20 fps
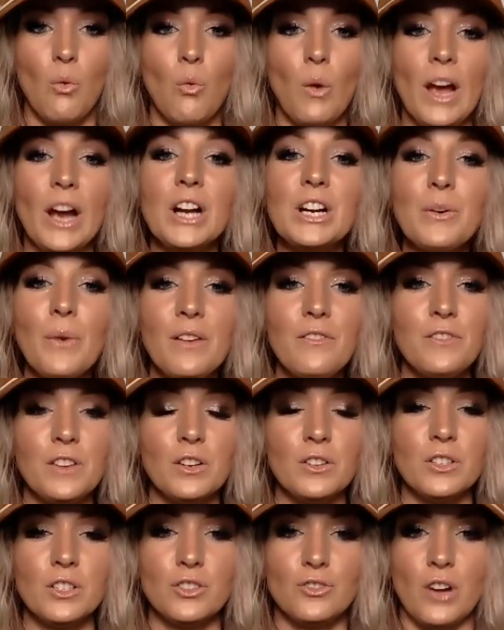Where do I
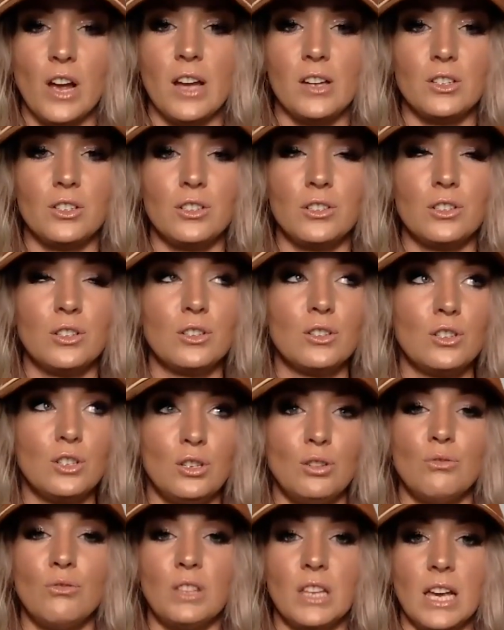feel stretched
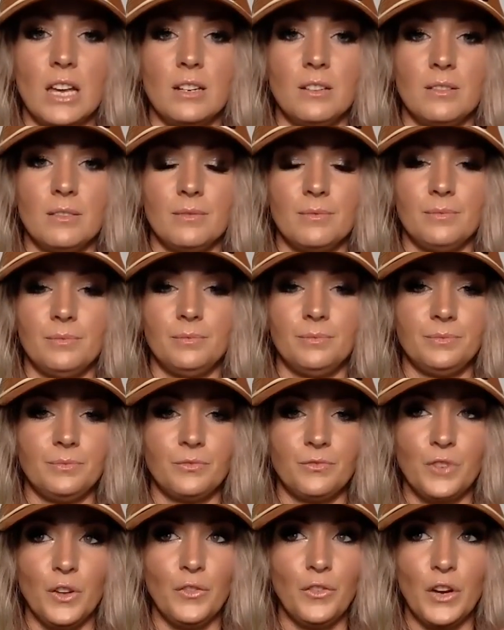too thin?
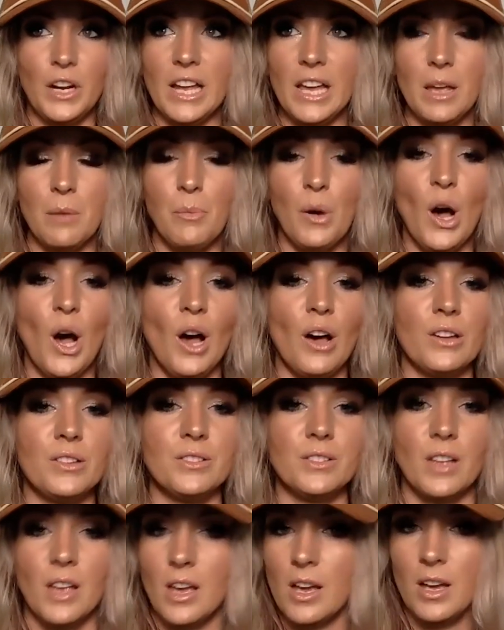Feel free to hit
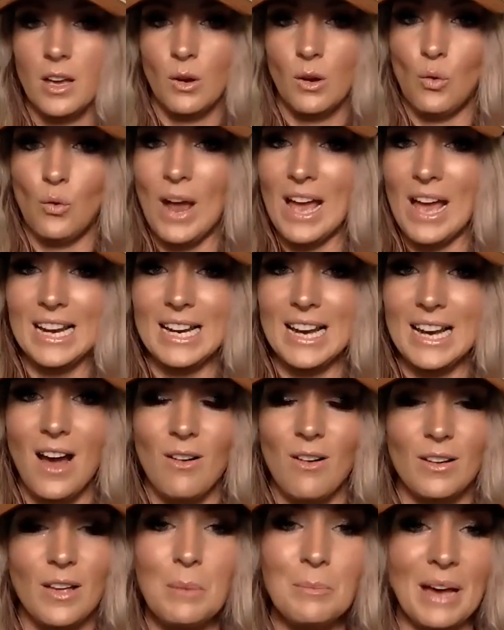pause, write it
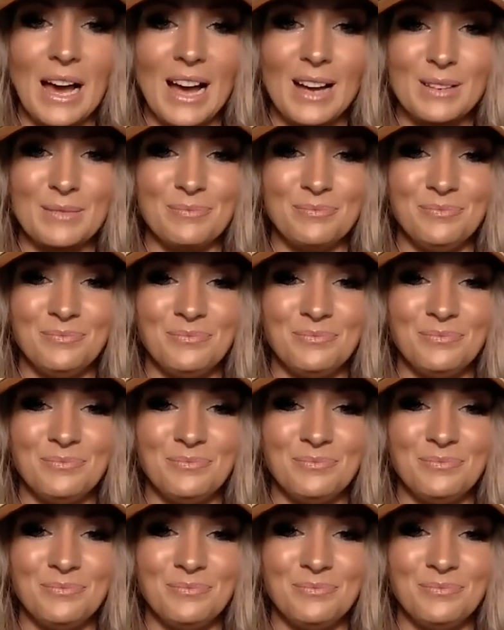out, come back.